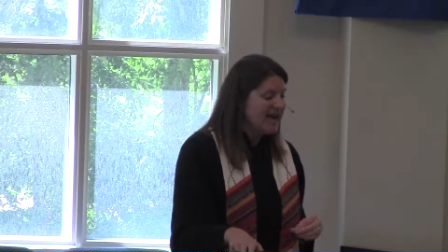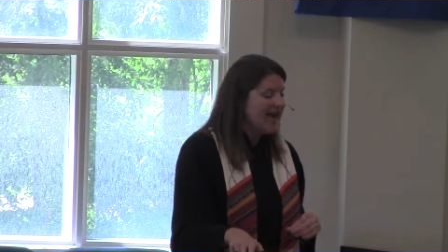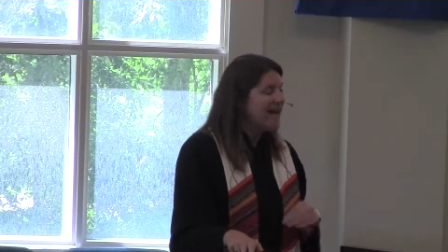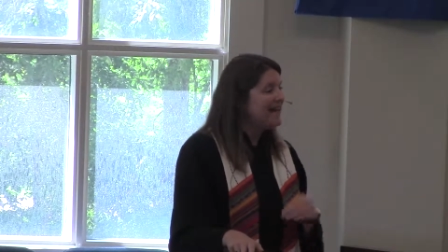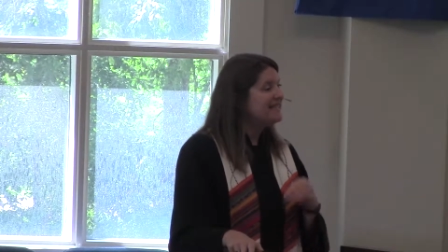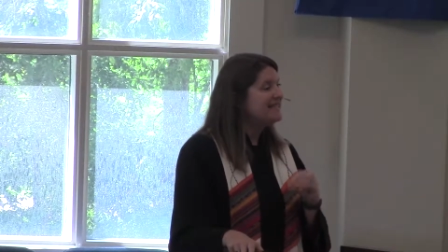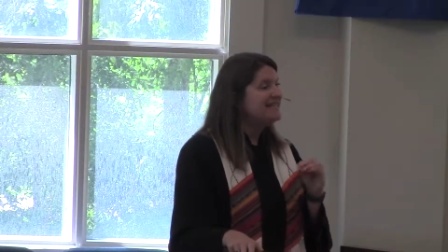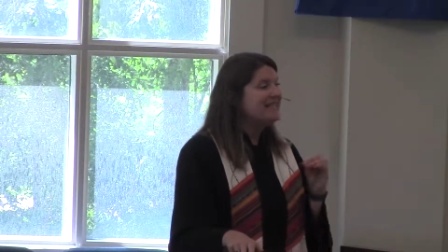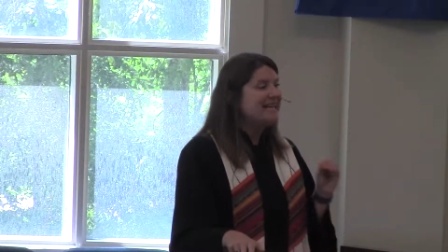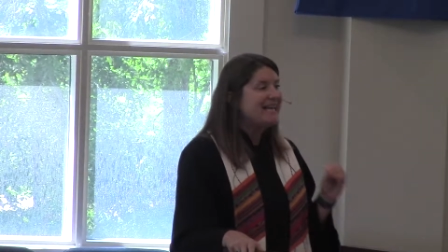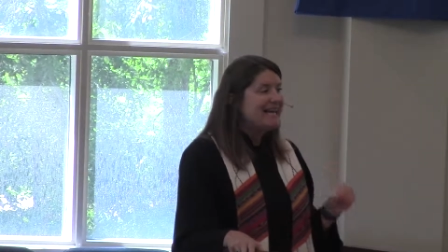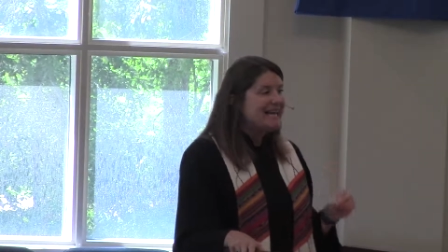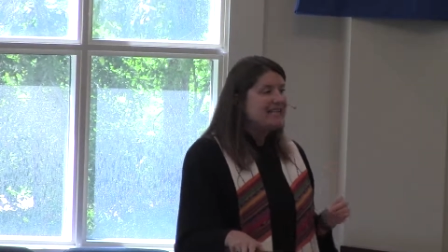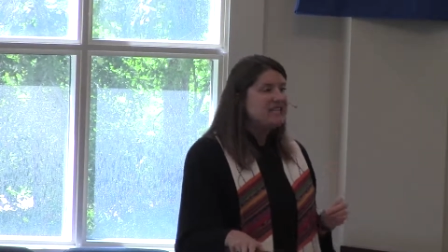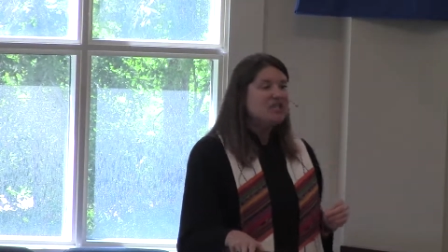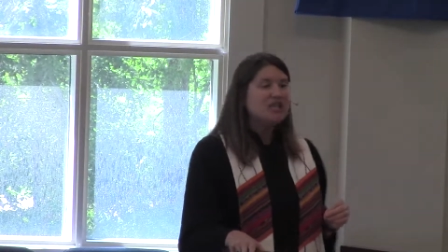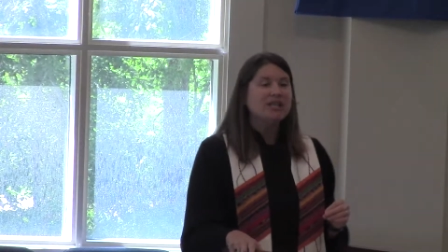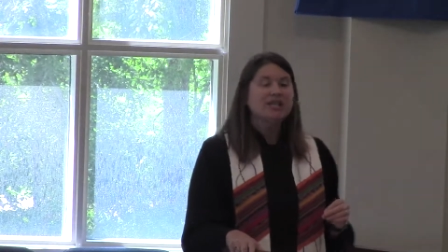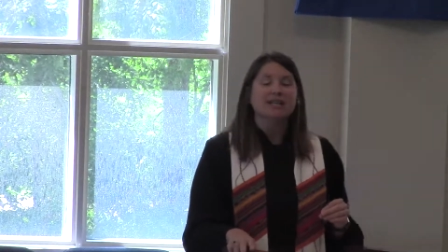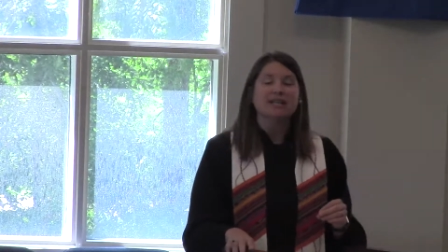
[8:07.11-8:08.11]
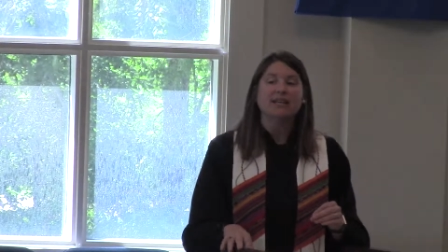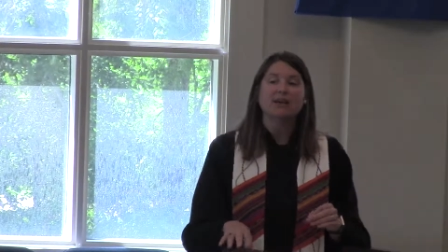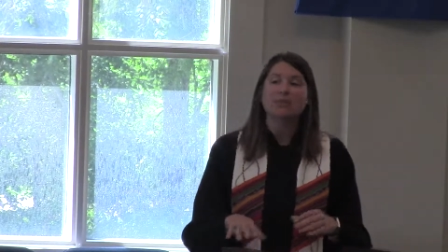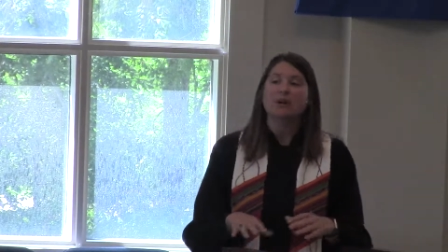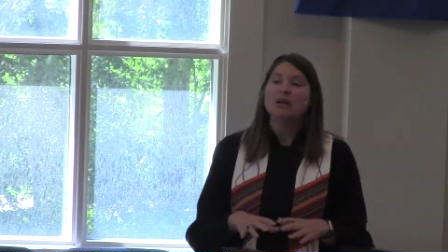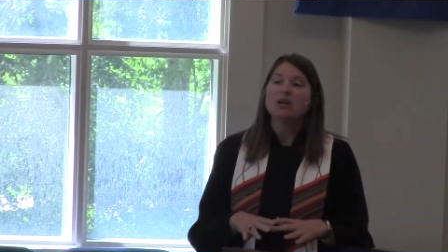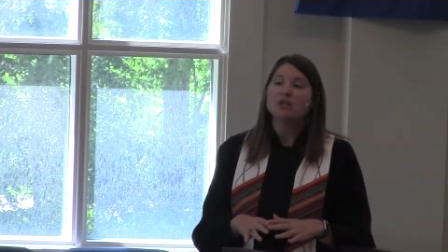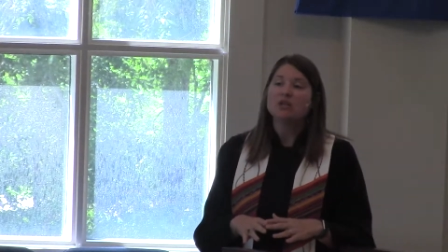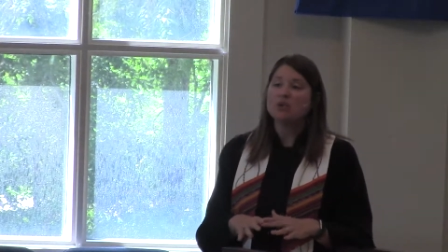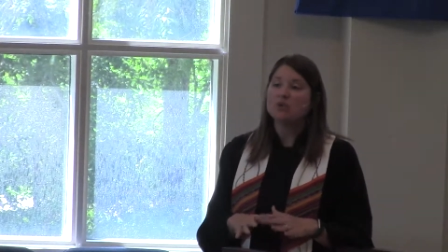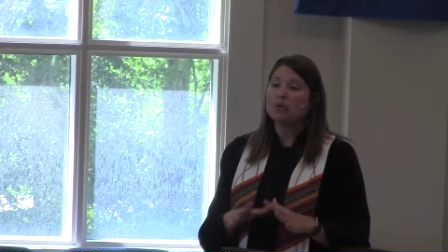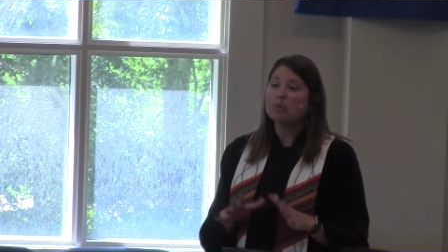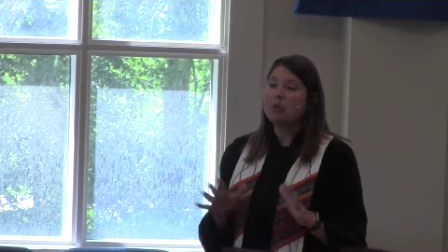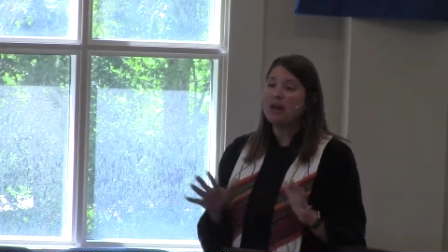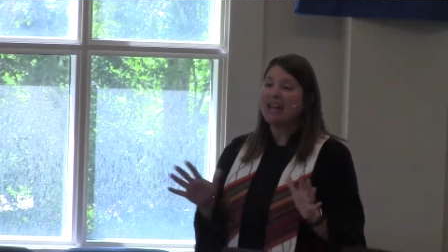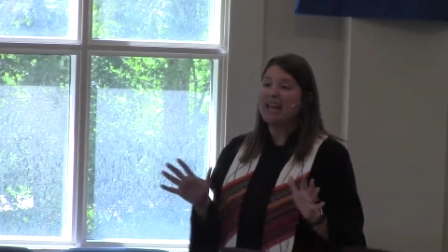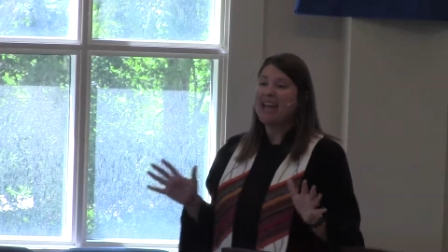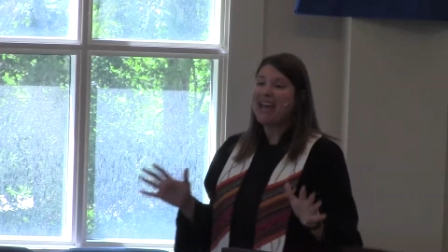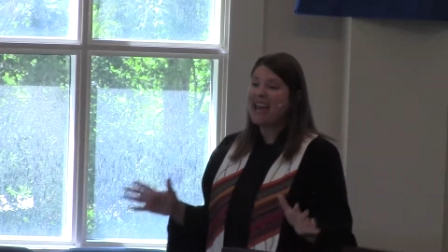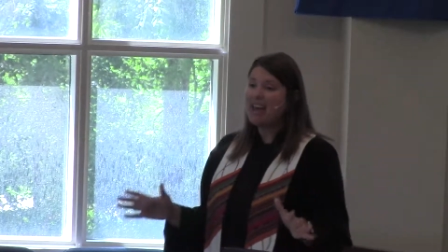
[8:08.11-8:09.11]
and teaching them to
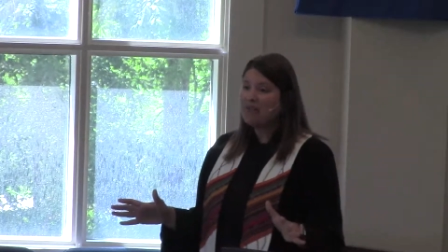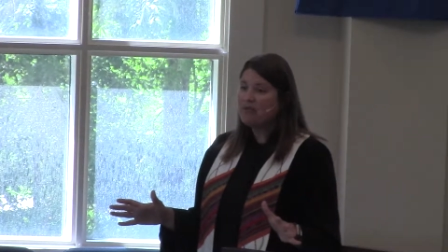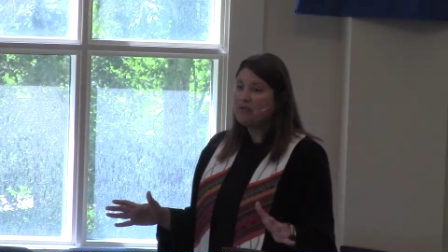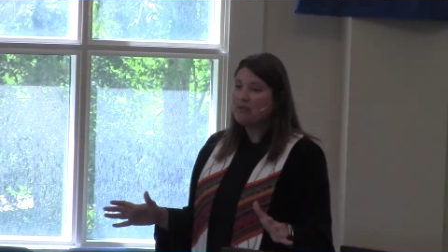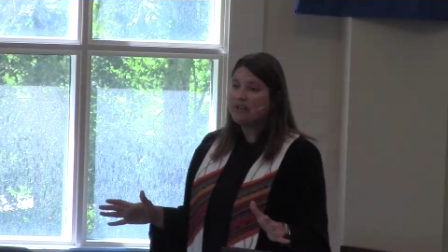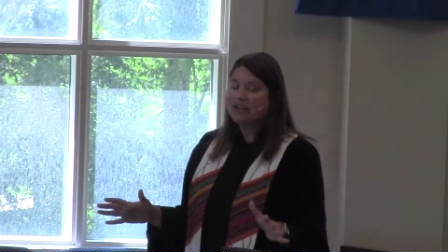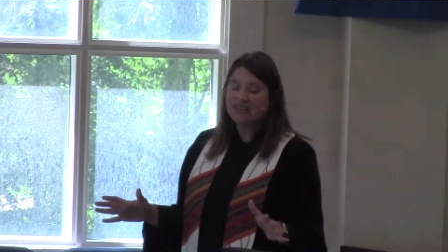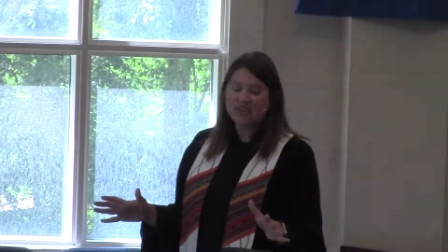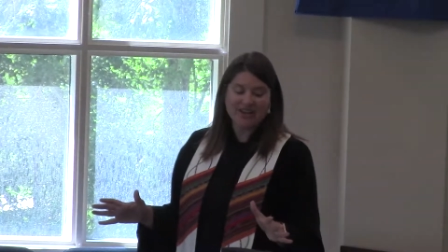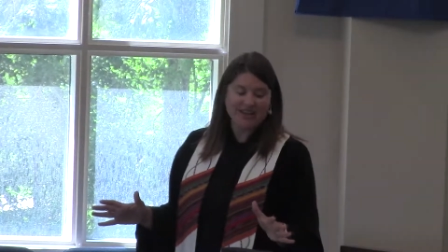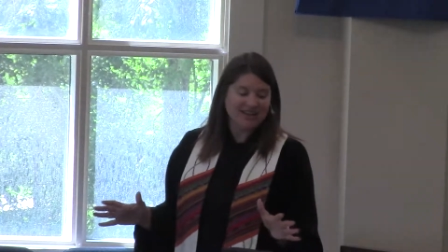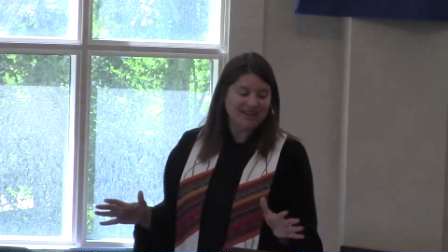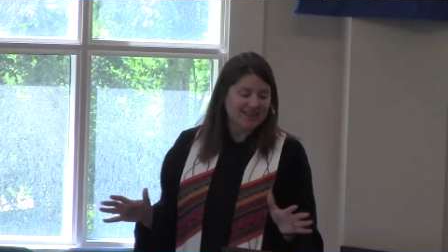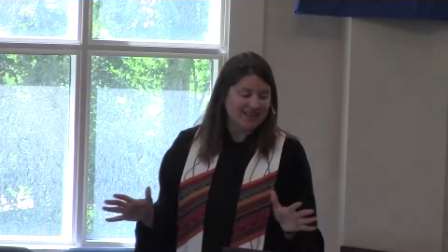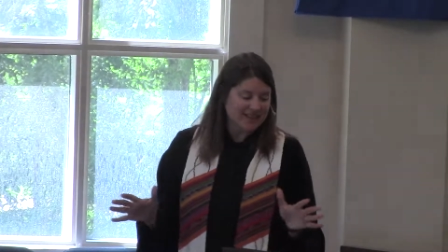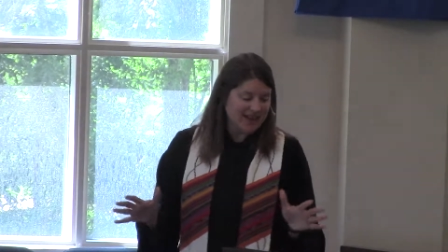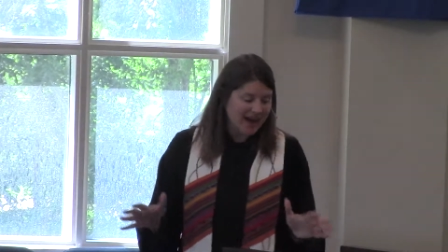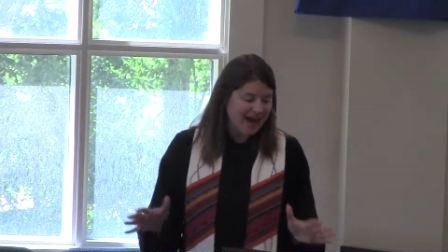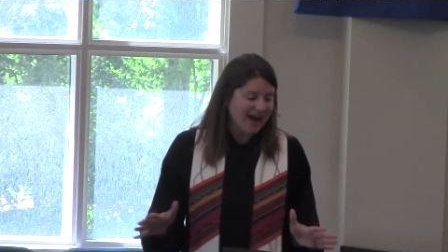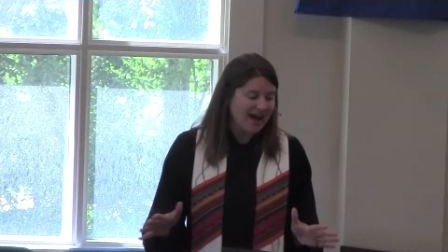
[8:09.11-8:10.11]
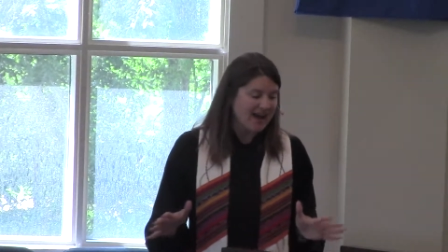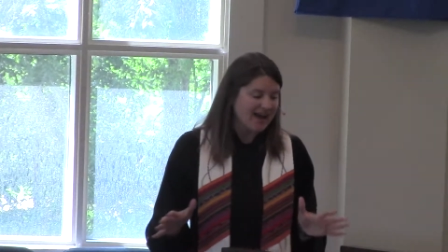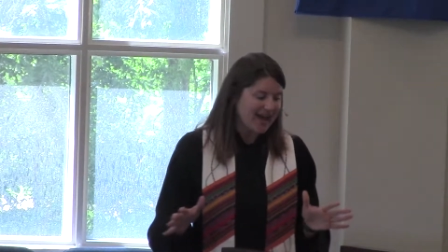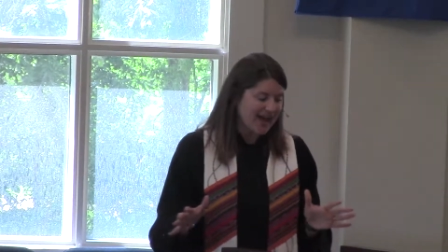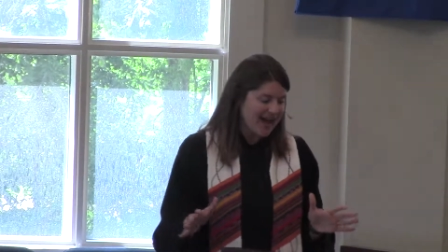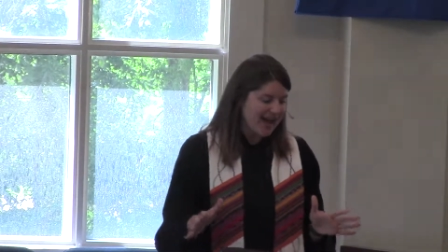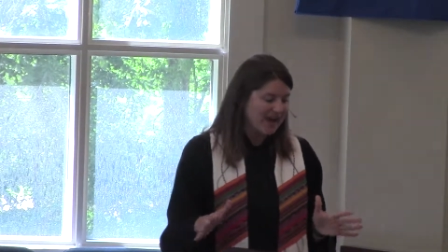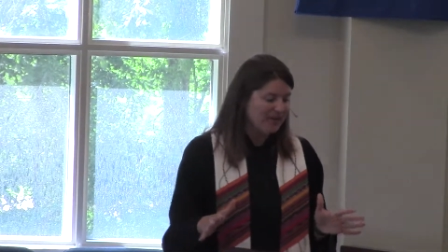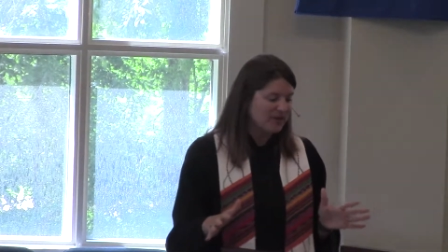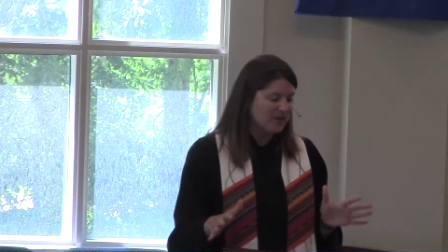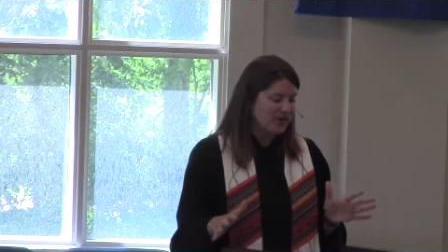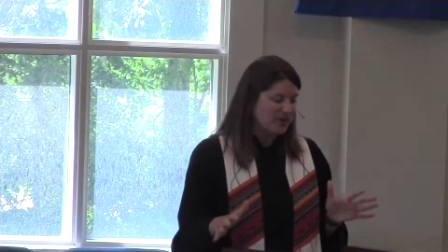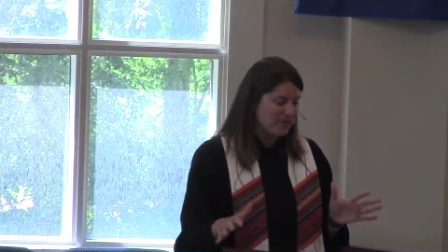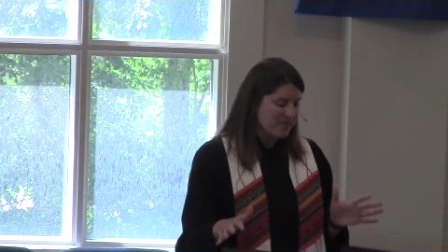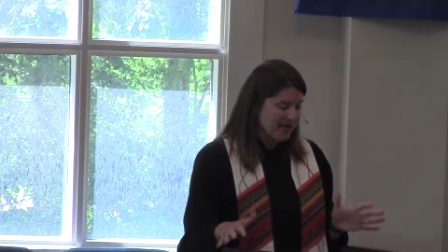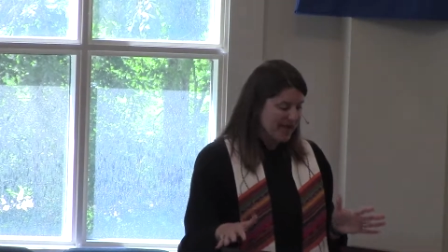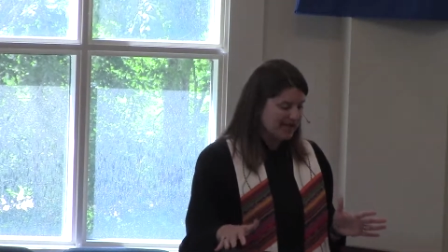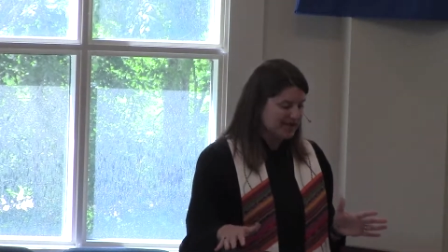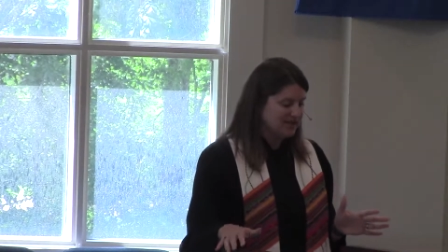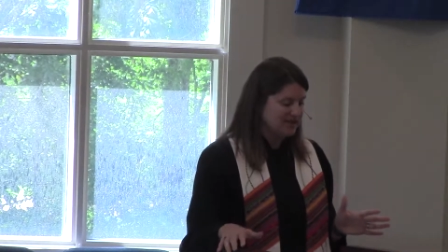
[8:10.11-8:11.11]
obey everything that I have
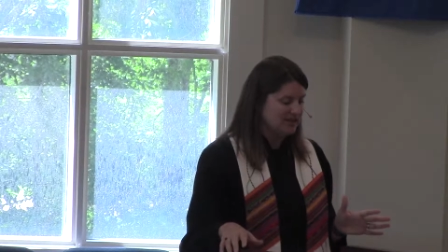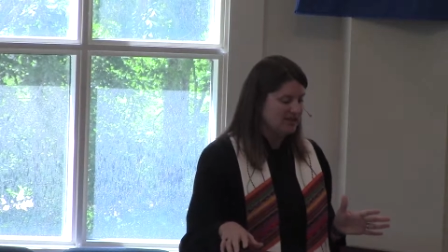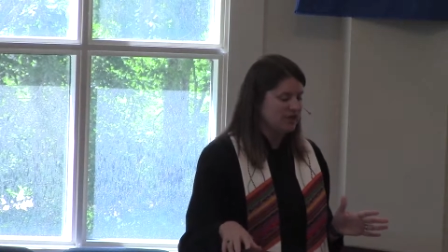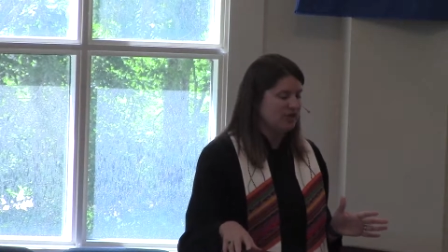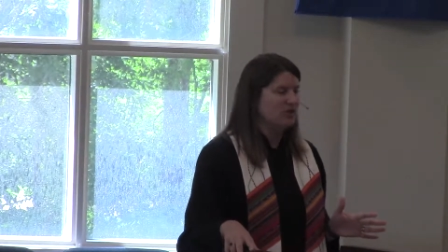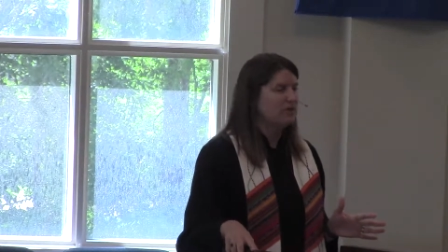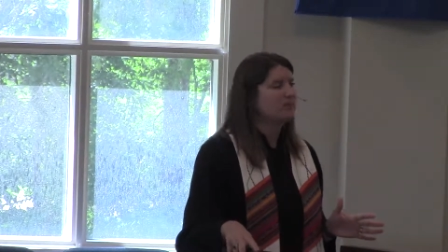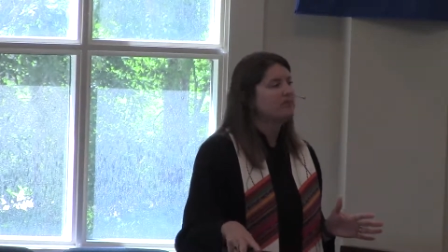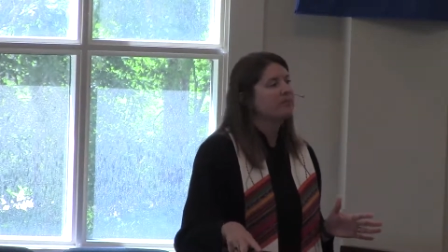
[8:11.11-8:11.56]
commanded you.